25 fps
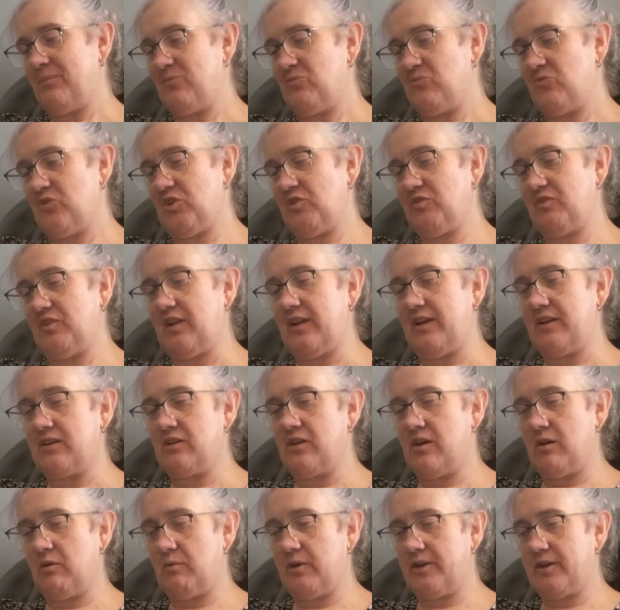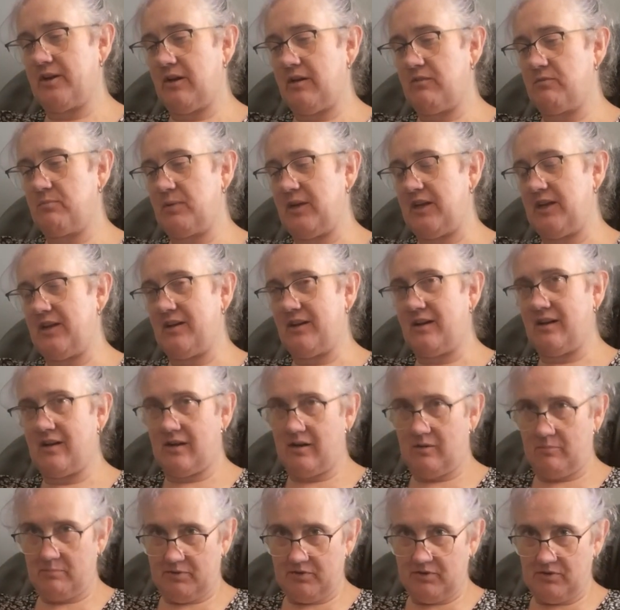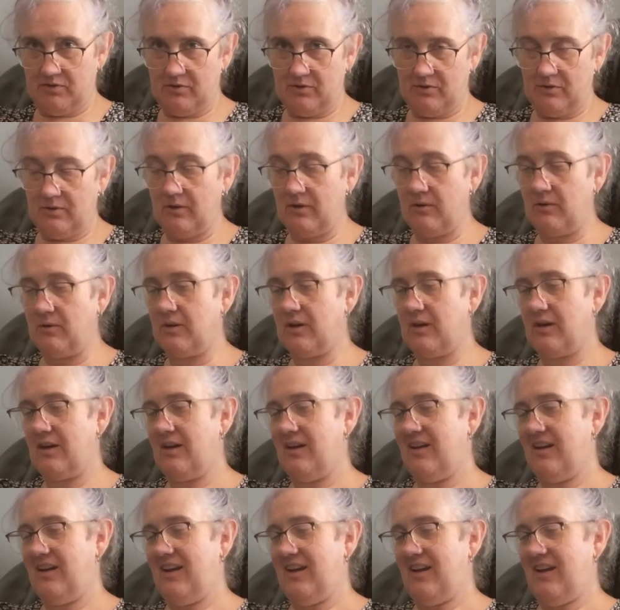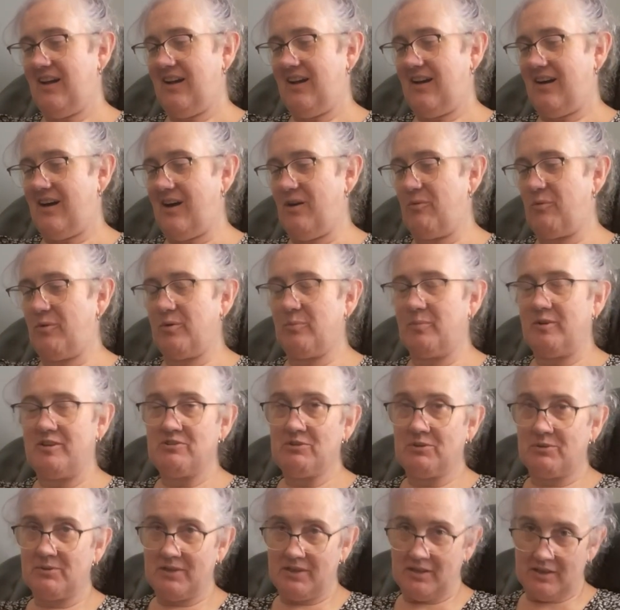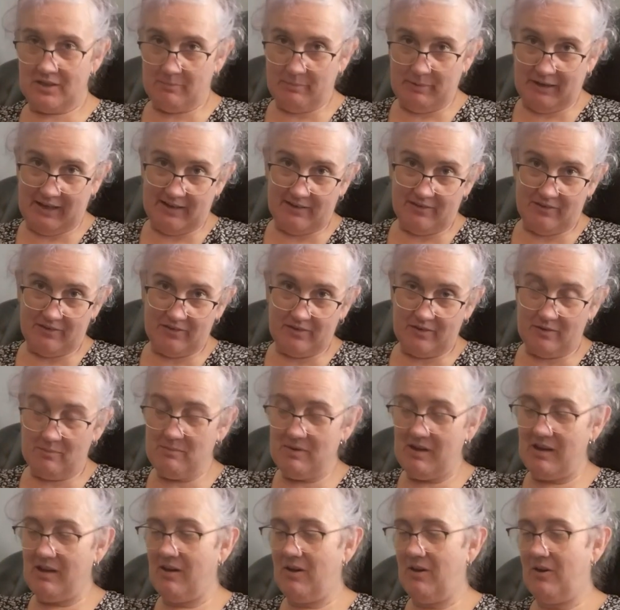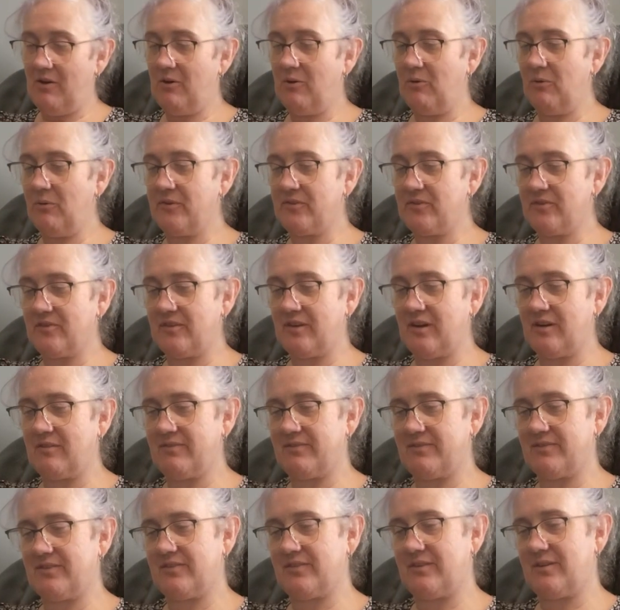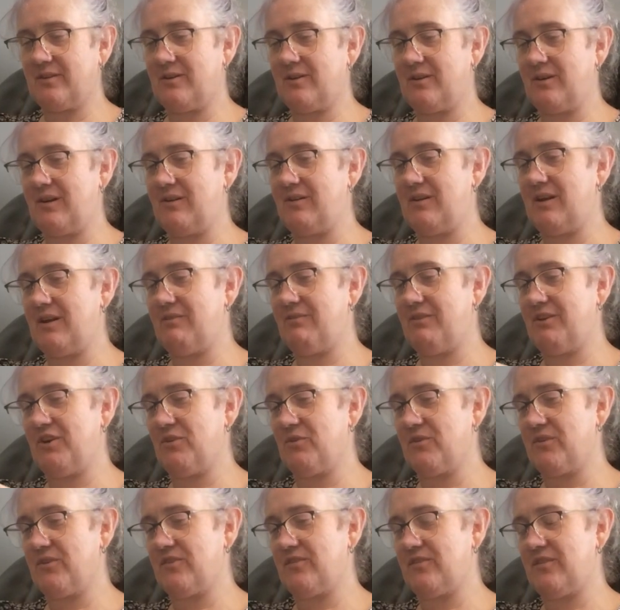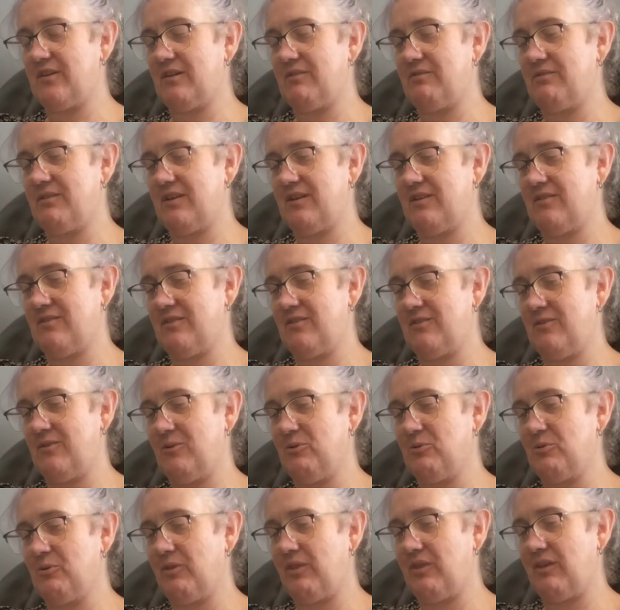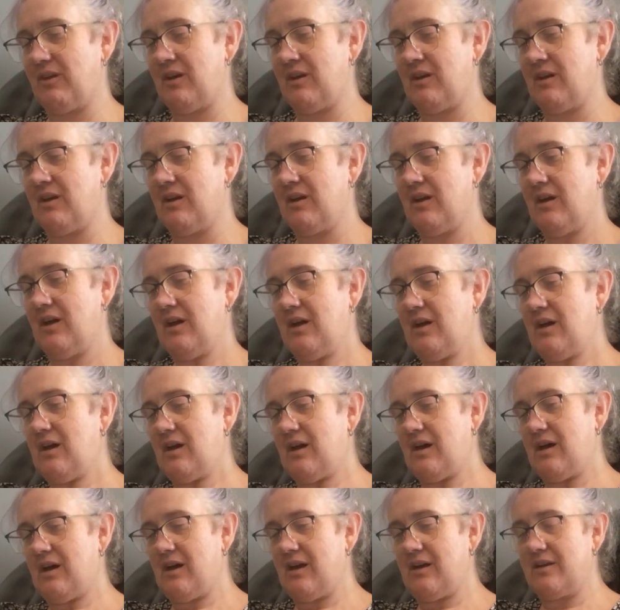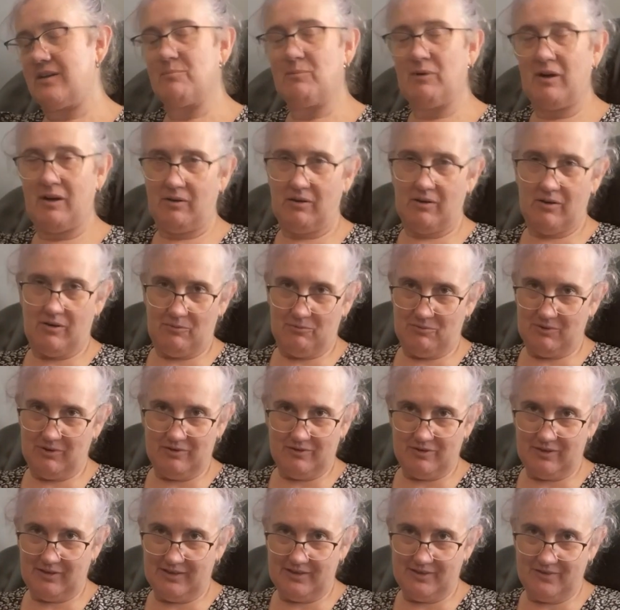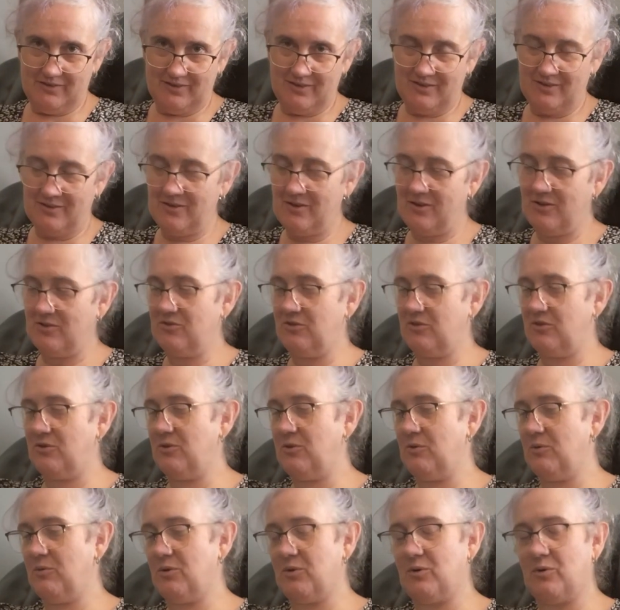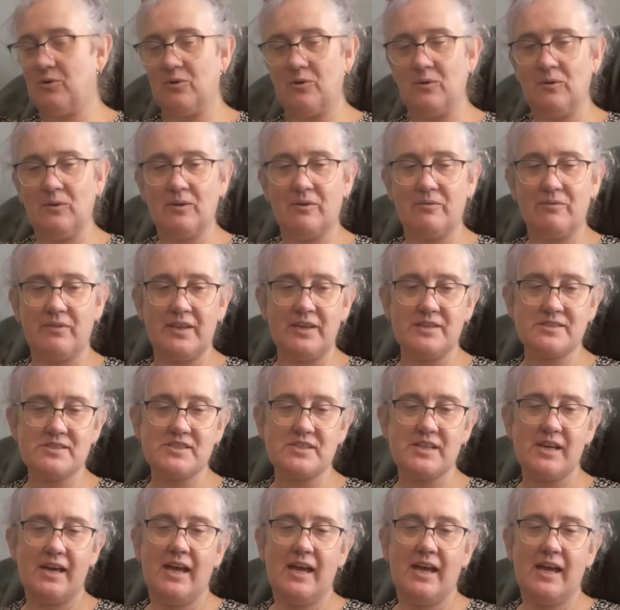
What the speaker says: Just to let you know what I've been up to. I will be talking about some health stuff, so if health stuff isn't your thing, you might not want to listen to all of this.